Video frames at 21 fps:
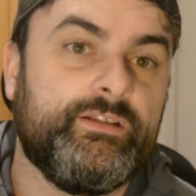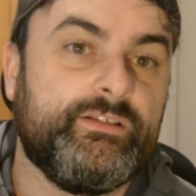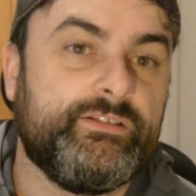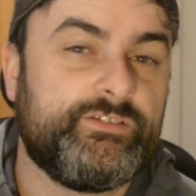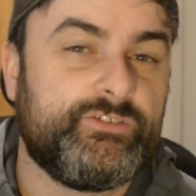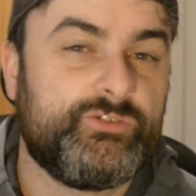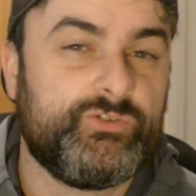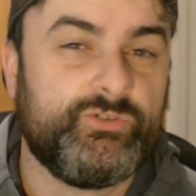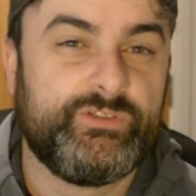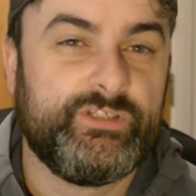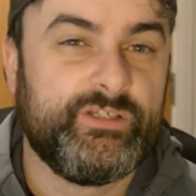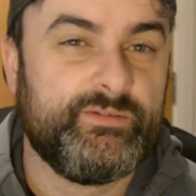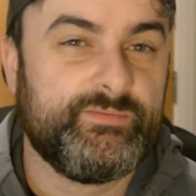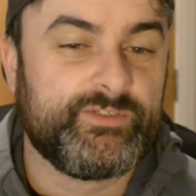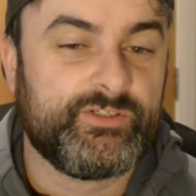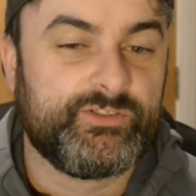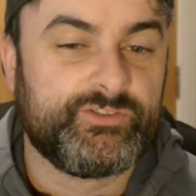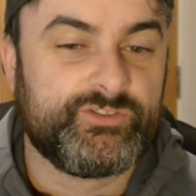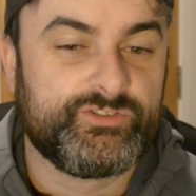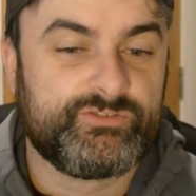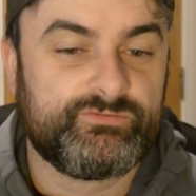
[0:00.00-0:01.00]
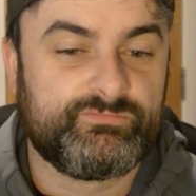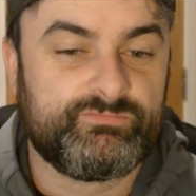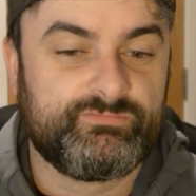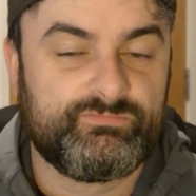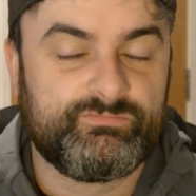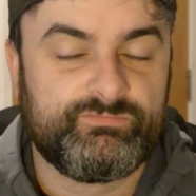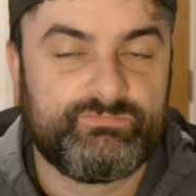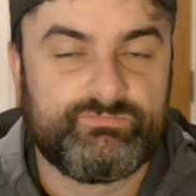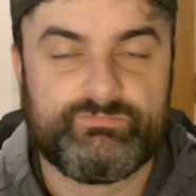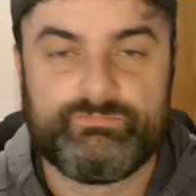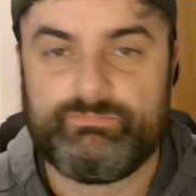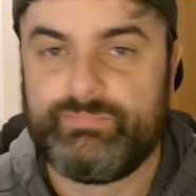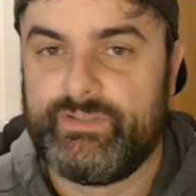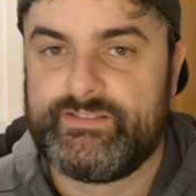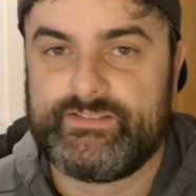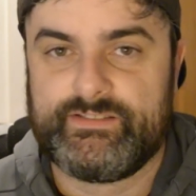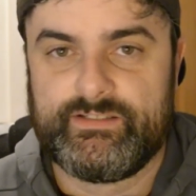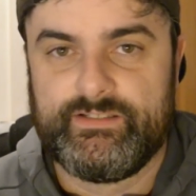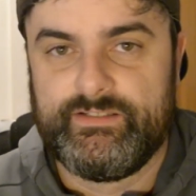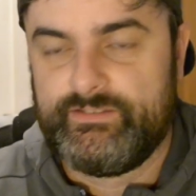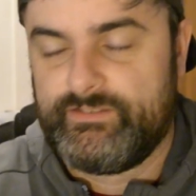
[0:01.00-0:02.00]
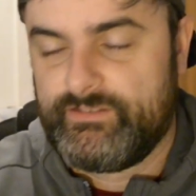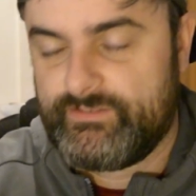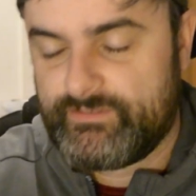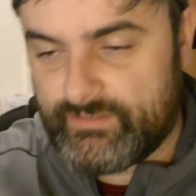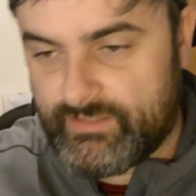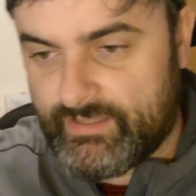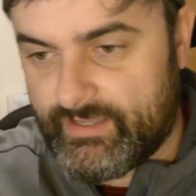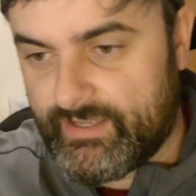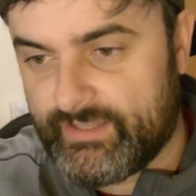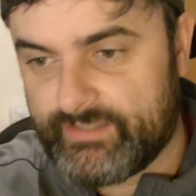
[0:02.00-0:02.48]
Two teams are just basically I